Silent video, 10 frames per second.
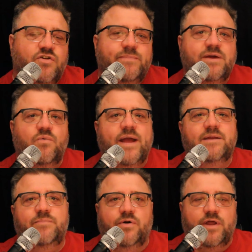going to be a way
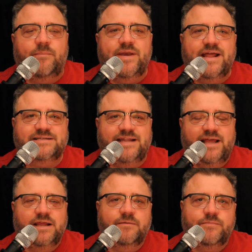to build up a nest
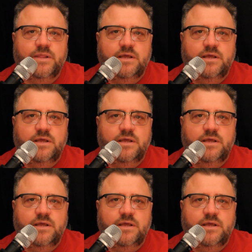egg.